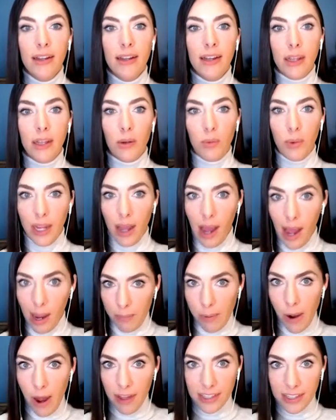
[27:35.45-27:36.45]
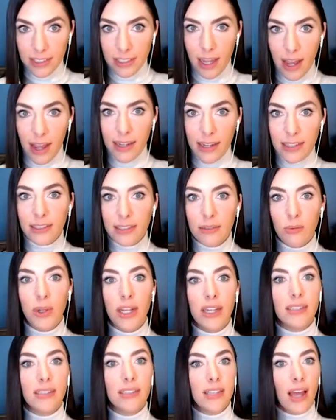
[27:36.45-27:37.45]
Then we hypothesize, we
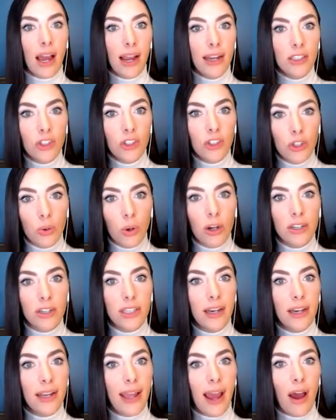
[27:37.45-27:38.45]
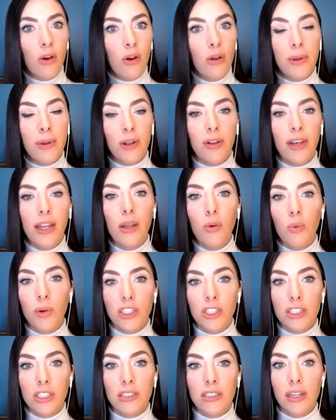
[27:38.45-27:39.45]
assign stewards and accountability, which
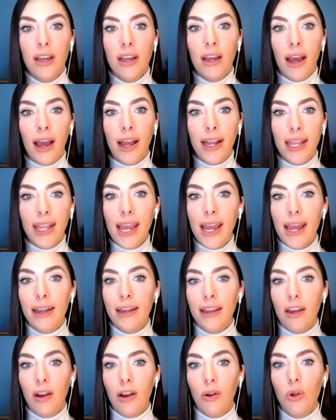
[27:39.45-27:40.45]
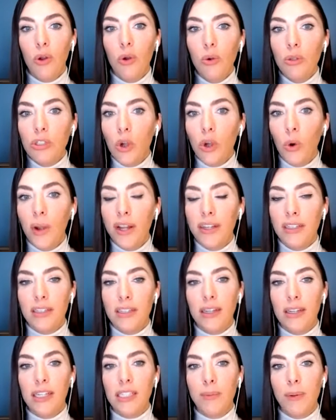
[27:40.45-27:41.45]
is, again, you know, who's going to
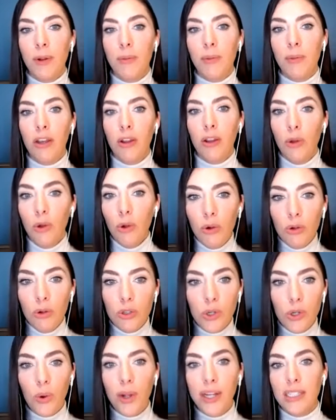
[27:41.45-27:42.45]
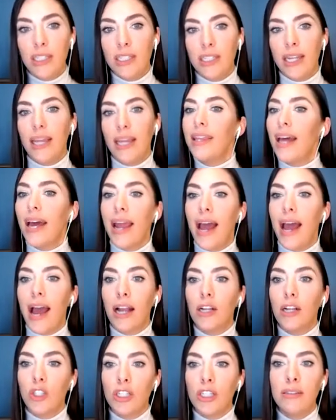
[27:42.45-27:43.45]
experiment, who's going to take that
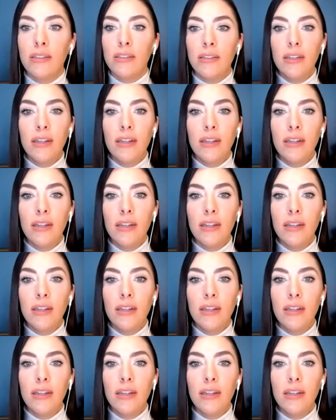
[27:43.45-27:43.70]
action.